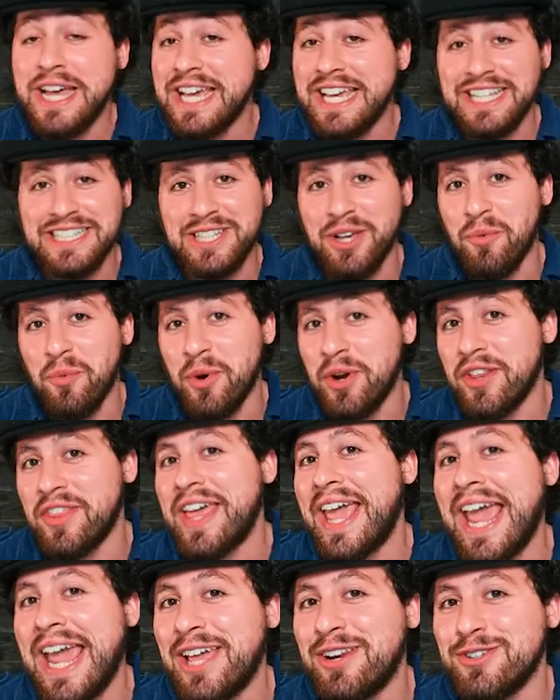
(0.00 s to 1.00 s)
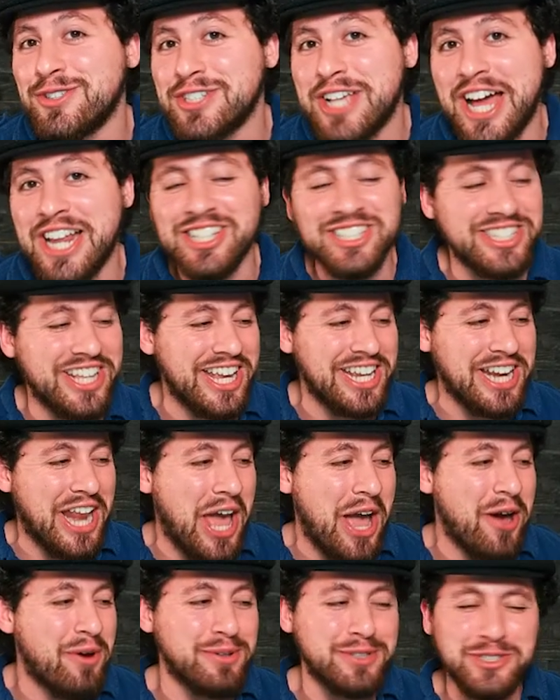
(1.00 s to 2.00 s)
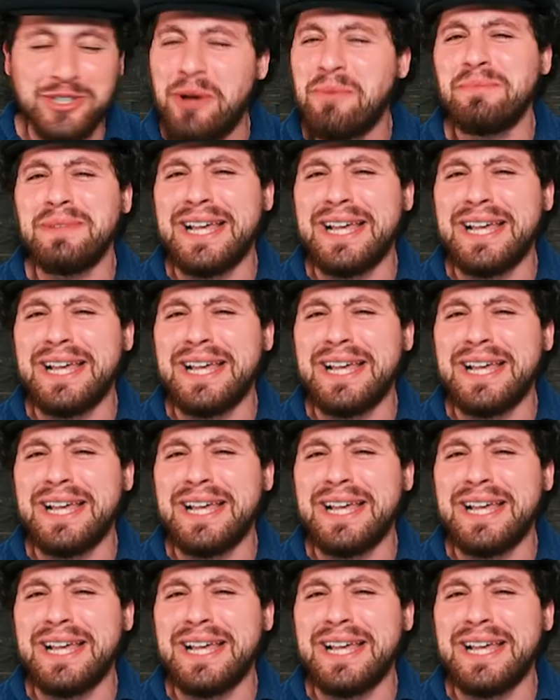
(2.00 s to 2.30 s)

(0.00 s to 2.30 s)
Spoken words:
he said, what do the haters got to say now or something